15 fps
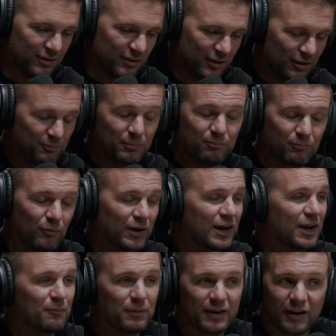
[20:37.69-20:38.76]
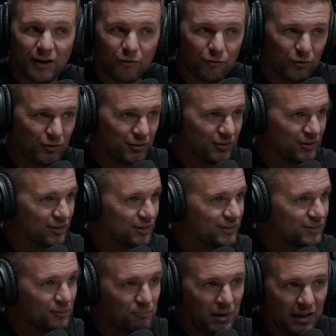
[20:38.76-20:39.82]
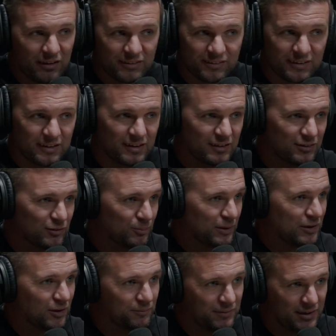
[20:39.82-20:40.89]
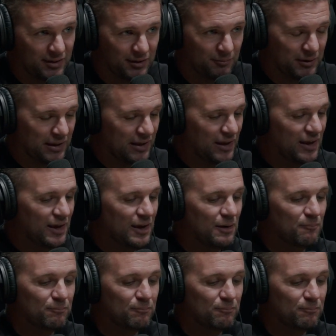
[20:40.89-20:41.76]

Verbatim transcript: it, we got to be careful because then Palestinians become the enemy. Mm-hmm.